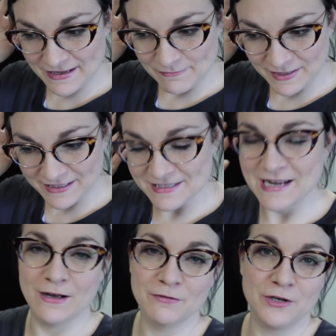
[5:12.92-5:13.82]
because
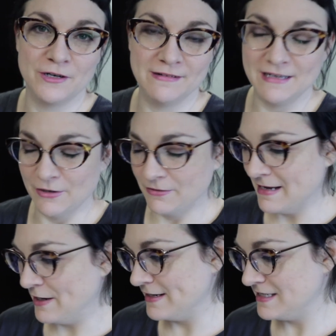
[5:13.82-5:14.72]
now I've got, you know,
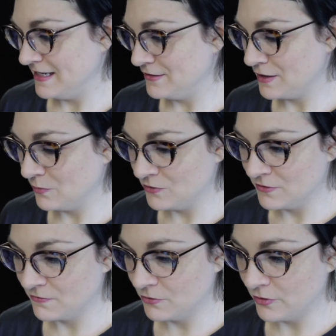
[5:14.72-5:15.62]
an idea that I wouldn't
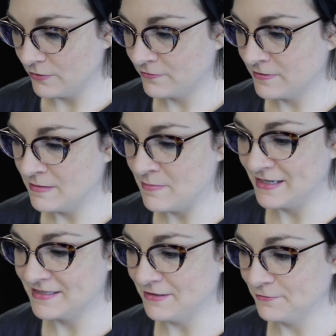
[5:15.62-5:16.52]
have thought of
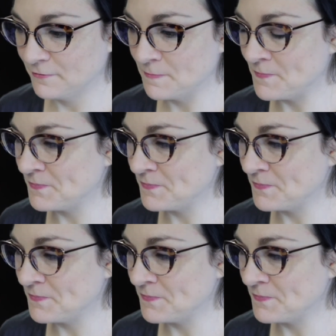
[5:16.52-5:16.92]
myself.